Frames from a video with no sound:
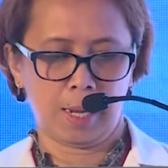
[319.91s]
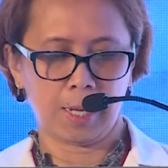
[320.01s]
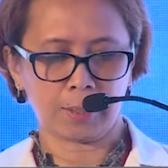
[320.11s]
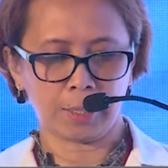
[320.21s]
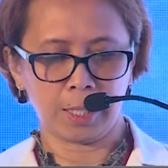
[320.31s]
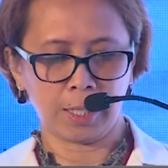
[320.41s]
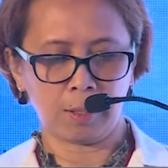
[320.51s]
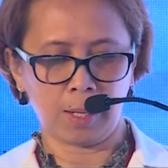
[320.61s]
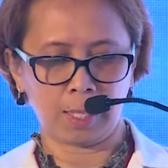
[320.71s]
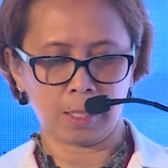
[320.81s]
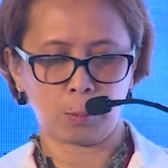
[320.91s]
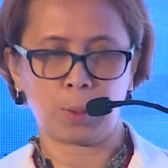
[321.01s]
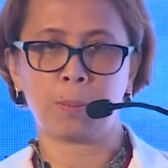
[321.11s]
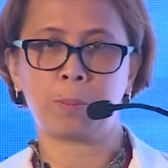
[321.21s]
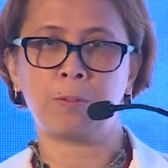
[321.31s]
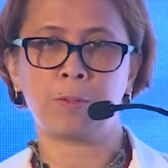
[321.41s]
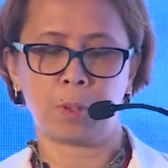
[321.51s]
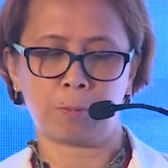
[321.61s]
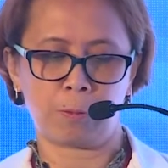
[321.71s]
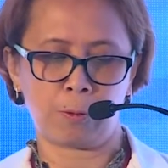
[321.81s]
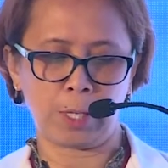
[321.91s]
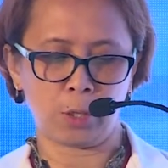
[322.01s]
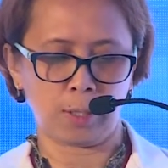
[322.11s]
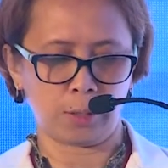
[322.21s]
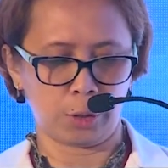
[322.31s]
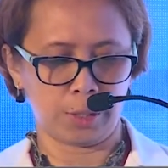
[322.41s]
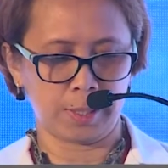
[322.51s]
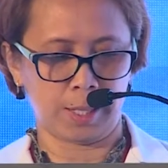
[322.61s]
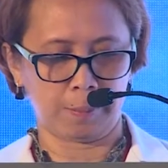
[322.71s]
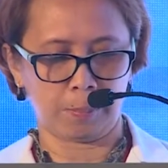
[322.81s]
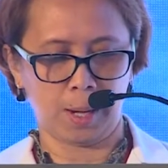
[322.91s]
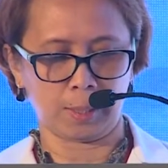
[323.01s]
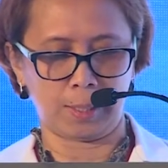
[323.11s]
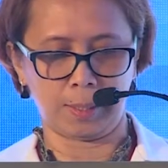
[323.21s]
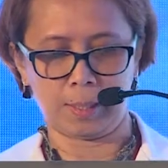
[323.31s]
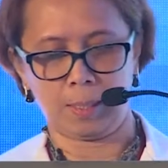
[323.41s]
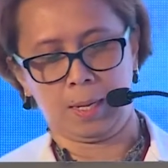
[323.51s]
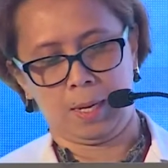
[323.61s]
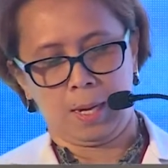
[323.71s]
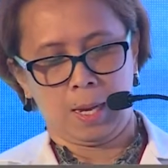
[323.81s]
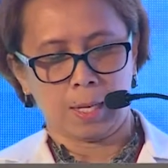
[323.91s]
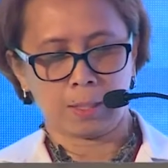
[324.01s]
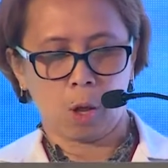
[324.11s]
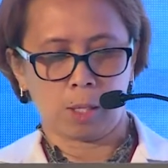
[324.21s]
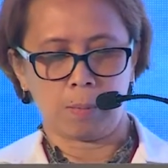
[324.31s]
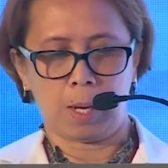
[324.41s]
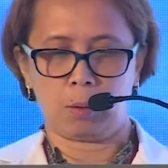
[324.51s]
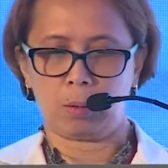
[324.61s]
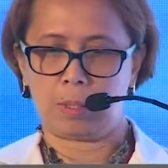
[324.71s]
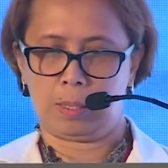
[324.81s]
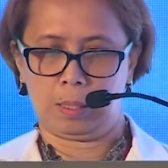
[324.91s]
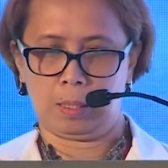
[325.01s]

It articulates what professional nursing practice is all about.